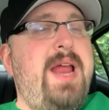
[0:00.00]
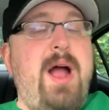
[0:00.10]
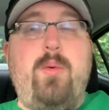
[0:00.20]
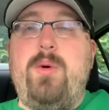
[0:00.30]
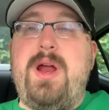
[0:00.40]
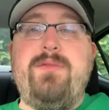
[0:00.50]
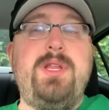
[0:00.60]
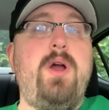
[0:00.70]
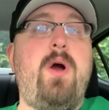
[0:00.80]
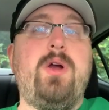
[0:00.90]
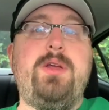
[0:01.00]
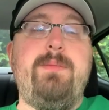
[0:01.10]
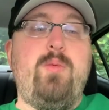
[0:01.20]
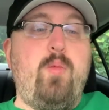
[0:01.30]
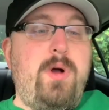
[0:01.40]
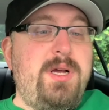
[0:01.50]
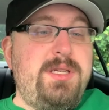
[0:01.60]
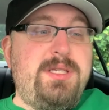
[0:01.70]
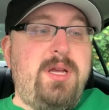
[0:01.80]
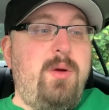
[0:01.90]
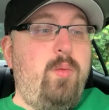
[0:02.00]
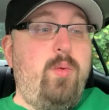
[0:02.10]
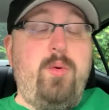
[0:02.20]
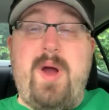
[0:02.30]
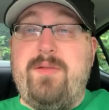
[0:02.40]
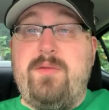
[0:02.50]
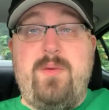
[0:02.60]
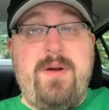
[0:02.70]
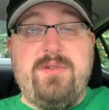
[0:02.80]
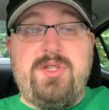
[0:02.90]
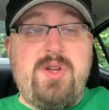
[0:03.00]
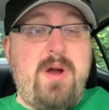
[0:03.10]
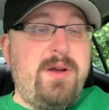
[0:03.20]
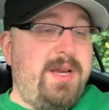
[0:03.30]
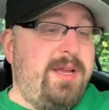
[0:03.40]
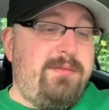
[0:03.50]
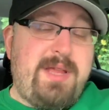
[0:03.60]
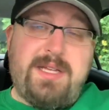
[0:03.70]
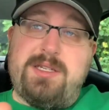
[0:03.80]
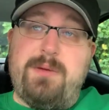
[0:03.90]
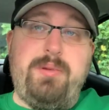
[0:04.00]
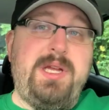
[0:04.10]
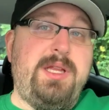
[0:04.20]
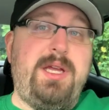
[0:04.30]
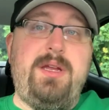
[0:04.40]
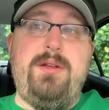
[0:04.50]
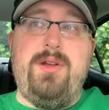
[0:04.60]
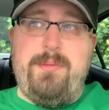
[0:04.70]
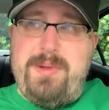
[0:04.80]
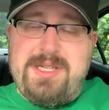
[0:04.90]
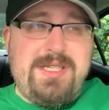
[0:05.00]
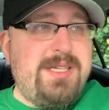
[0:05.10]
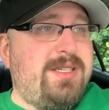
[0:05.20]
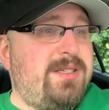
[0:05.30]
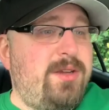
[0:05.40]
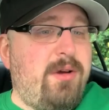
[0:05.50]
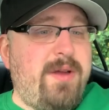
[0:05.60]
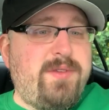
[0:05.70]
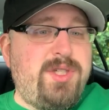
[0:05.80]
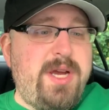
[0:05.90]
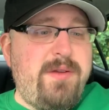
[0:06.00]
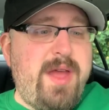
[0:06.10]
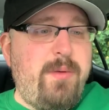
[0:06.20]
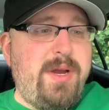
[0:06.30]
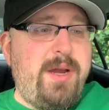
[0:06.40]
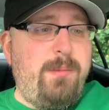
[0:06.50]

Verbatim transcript: Now, whatever the argument was, whoever, whoever started it, that's completely your business. You don't have to share that with